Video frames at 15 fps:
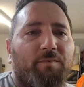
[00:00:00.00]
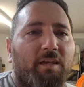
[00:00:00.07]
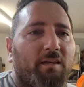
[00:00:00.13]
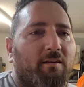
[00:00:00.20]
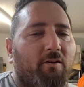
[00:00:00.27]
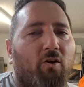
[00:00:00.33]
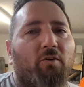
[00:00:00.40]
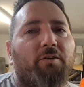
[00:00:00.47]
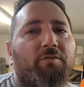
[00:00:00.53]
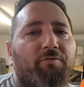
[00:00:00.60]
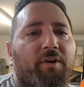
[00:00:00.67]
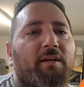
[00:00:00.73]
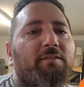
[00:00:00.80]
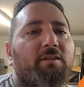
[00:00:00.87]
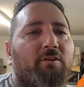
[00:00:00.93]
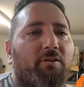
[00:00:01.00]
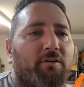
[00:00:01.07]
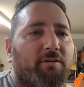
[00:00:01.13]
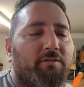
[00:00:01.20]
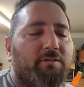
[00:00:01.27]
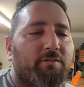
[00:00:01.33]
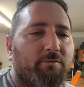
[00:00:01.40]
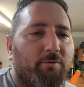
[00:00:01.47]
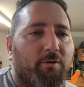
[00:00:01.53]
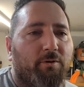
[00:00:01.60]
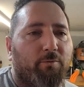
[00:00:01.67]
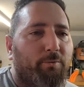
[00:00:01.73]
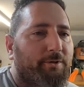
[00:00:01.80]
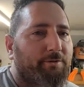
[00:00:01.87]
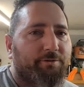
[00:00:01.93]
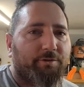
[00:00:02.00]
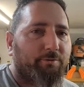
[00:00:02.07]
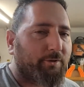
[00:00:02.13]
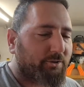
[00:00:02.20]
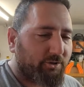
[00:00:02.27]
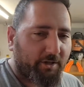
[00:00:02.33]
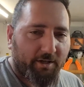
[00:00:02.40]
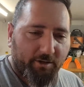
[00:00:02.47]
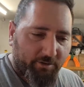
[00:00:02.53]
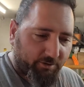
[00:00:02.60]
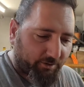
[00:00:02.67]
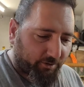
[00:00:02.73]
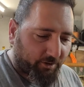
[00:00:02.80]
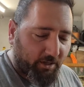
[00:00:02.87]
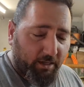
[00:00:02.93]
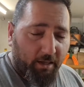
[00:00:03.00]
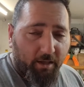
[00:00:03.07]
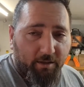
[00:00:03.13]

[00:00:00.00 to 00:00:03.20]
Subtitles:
in all your fast cars, or a Winter's Quick Change, or